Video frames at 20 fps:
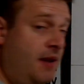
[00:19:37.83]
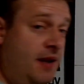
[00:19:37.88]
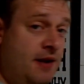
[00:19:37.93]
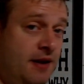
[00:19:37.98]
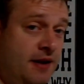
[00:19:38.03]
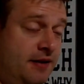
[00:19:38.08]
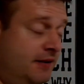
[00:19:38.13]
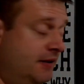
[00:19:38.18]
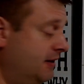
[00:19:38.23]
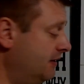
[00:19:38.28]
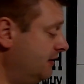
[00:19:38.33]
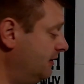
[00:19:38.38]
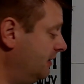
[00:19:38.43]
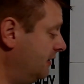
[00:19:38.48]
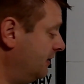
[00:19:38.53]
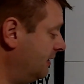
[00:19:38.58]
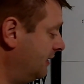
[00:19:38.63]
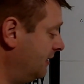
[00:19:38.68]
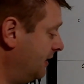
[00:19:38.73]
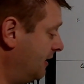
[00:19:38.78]
and then
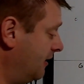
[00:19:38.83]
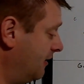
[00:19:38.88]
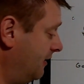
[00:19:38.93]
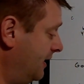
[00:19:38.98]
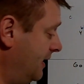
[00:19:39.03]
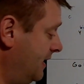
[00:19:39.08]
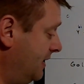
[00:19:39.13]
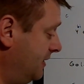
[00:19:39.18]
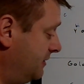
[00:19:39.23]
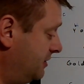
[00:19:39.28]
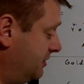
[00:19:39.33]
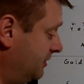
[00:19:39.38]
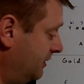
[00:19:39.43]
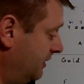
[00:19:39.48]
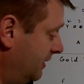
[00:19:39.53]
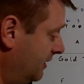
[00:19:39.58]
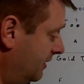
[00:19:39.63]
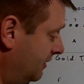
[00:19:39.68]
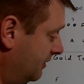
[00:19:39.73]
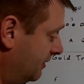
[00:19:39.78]
our H,
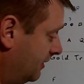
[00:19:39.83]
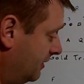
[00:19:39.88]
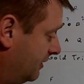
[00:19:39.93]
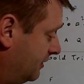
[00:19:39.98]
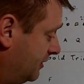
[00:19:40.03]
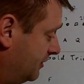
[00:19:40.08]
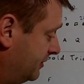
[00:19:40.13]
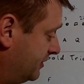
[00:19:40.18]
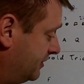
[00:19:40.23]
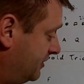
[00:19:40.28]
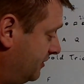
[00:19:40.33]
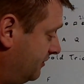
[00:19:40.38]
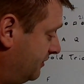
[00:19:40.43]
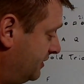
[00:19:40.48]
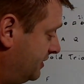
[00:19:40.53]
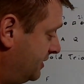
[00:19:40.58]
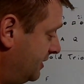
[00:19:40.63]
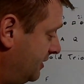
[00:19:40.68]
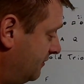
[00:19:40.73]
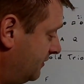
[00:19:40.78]
the number 2
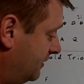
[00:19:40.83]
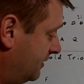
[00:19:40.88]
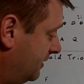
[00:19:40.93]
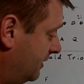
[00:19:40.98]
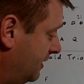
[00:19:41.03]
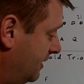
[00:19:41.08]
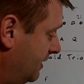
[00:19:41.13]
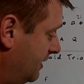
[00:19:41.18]
receiver,